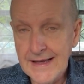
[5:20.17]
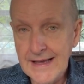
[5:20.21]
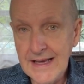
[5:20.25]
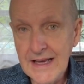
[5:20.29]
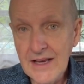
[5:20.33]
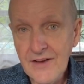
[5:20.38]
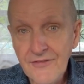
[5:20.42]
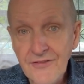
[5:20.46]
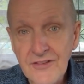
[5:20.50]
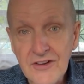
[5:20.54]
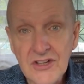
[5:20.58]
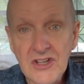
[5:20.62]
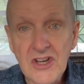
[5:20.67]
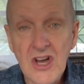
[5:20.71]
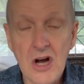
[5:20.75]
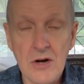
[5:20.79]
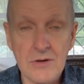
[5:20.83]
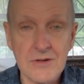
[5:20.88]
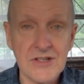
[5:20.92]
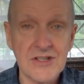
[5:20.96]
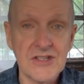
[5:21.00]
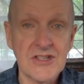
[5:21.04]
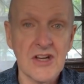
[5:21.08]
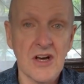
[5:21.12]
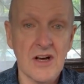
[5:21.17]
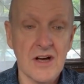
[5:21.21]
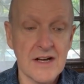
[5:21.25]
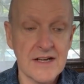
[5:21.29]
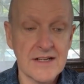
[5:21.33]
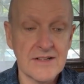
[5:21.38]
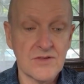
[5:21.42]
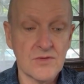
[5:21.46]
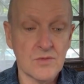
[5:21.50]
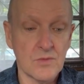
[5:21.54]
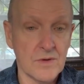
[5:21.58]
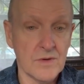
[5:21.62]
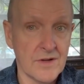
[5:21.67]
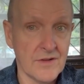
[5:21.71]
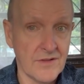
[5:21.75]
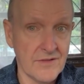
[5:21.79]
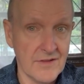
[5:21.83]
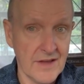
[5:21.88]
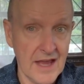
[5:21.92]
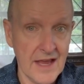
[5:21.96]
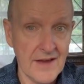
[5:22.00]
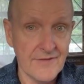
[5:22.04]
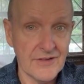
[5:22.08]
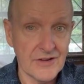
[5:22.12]
If it coincides
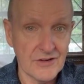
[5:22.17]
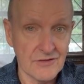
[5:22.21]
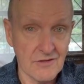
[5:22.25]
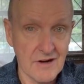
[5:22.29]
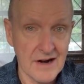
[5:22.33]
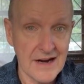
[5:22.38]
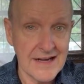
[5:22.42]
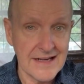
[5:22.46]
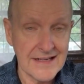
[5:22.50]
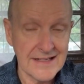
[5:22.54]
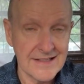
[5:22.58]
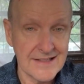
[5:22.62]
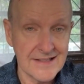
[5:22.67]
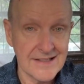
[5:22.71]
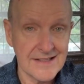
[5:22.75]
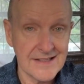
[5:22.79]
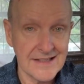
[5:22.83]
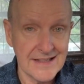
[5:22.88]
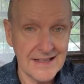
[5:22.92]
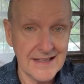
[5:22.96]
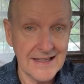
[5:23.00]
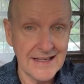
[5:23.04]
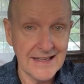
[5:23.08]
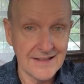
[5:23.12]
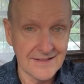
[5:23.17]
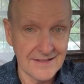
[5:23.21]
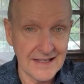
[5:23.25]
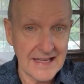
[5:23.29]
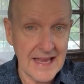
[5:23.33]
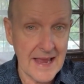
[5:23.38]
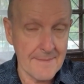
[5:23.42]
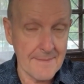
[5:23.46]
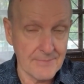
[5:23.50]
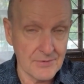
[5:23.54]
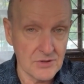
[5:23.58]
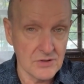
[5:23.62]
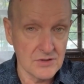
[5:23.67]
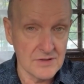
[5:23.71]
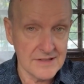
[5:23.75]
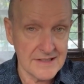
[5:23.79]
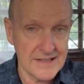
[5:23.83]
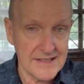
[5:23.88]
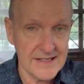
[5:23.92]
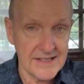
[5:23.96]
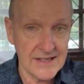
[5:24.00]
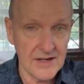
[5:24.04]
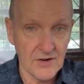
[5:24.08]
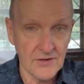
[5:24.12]
with heavy rains in the capital
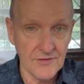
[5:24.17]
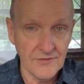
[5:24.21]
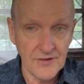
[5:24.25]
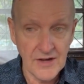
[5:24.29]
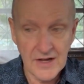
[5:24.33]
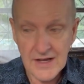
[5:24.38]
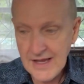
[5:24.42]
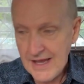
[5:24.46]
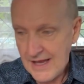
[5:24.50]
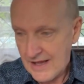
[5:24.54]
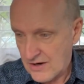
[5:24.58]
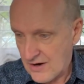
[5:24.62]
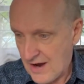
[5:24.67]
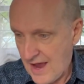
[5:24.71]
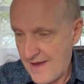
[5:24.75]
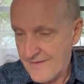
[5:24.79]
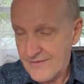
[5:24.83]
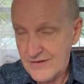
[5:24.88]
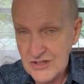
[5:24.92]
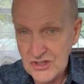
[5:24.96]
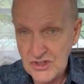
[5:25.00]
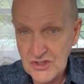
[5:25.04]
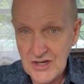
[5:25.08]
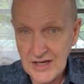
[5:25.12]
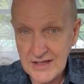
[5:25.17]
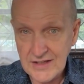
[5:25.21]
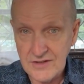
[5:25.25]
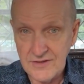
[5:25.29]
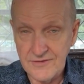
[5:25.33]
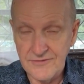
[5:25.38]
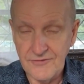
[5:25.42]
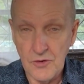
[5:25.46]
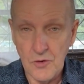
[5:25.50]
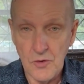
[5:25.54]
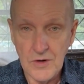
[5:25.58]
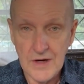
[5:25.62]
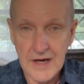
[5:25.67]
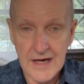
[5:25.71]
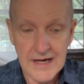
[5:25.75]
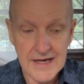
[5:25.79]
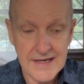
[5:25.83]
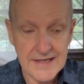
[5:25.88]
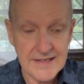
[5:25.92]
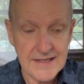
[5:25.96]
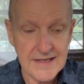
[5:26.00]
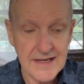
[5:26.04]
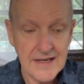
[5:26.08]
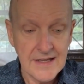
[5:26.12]
itself, and I haven't checked the
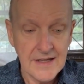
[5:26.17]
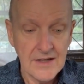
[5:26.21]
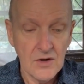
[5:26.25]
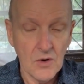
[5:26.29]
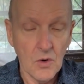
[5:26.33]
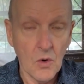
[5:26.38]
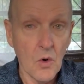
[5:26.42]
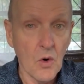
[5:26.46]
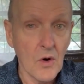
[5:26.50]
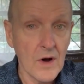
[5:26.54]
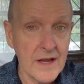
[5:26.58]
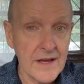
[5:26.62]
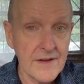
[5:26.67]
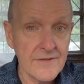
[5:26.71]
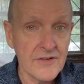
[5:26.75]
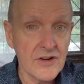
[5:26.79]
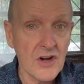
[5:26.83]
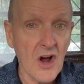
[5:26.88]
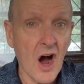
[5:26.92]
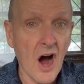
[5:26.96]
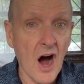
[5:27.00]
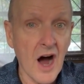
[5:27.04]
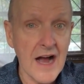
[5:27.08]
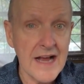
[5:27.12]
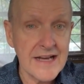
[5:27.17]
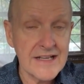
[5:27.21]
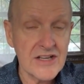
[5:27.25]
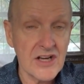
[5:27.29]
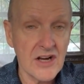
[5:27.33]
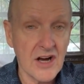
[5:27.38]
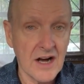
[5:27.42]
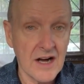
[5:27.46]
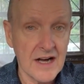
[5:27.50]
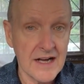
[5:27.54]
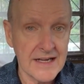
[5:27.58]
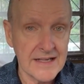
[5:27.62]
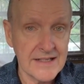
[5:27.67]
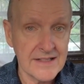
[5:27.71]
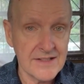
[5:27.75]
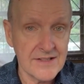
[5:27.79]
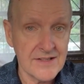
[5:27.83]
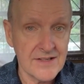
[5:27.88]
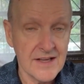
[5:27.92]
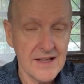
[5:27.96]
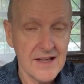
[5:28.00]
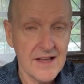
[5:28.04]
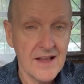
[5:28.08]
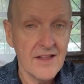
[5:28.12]
forecast, or even high
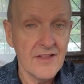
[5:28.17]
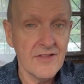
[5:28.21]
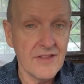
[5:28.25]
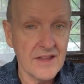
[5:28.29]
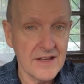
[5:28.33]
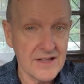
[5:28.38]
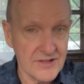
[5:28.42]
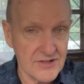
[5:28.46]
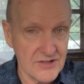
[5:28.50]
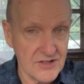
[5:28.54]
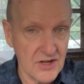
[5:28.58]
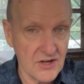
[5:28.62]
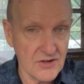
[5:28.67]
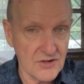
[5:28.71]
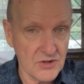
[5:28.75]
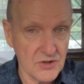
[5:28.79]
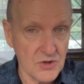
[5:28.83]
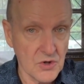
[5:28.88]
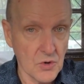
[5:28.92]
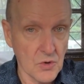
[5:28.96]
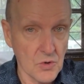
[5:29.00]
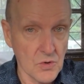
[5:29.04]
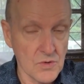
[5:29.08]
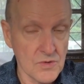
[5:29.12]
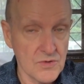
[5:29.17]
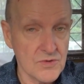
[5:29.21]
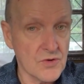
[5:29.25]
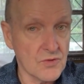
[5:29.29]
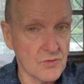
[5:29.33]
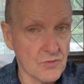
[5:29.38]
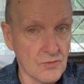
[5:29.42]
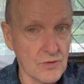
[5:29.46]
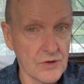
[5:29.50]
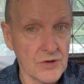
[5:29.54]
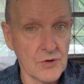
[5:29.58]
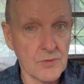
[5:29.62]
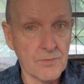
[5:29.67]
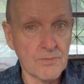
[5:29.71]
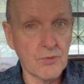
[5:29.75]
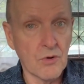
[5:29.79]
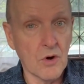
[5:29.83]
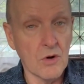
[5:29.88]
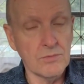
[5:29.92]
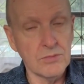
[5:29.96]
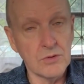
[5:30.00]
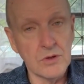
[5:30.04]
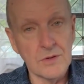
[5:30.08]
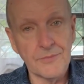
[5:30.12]
tides, then it's going to cause real
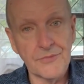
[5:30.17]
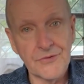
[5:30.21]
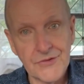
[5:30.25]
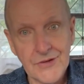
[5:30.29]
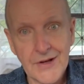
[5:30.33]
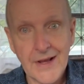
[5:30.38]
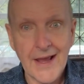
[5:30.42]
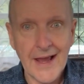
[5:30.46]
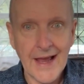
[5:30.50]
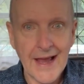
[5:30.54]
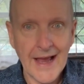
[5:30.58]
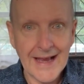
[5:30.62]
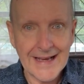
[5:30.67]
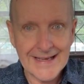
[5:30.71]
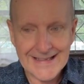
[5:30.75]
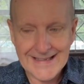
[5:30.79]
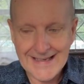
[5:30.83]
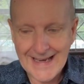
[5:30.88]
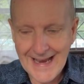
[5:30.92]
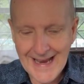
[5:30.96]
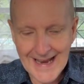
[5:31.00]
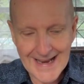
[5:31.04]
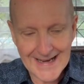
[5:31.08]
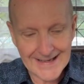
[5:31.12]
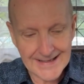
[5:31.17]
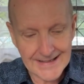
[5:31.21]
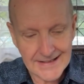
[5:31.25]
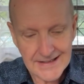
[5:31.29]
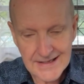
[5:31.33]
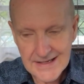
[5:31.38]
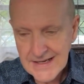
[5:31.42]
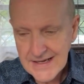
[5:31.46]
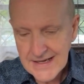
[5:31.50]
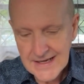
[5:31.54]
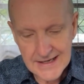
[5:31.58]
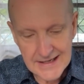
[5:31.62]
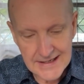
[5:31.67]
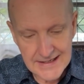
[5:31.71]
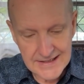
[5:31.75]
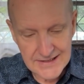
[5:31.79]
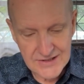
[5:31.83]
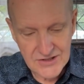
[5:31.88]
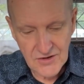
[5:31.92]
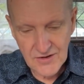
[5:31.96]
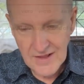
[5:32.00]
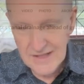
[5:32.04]
problems again. So